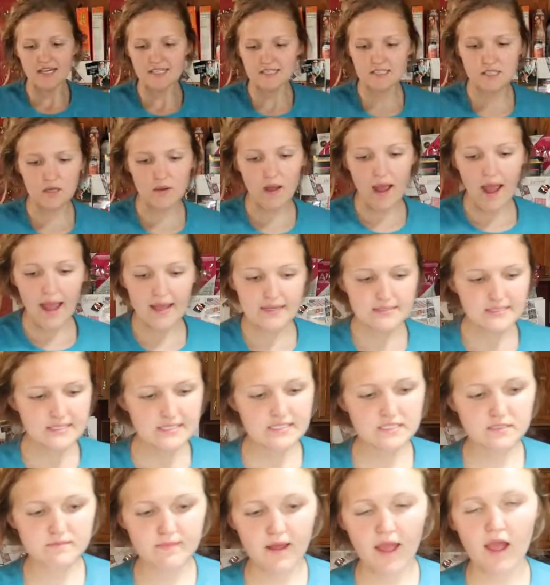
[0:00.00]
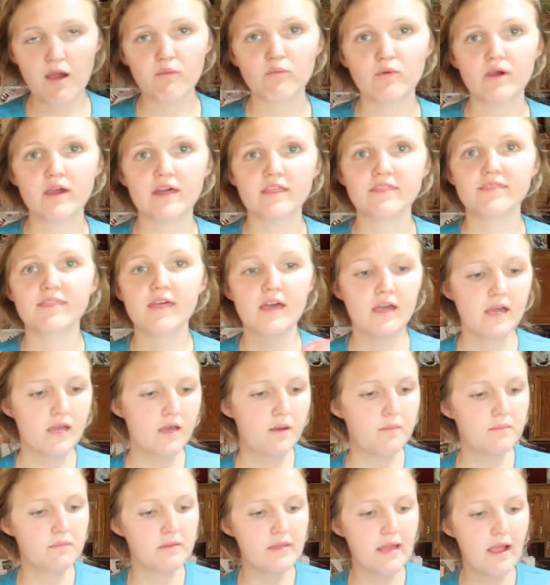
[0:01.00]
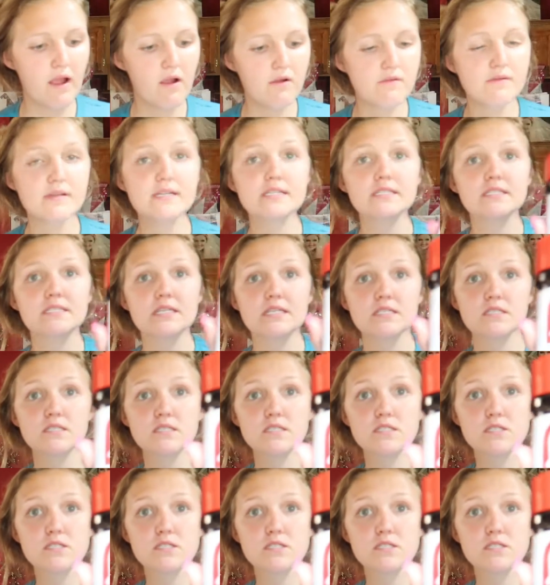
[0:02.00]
So I season mine with Lowry seasoned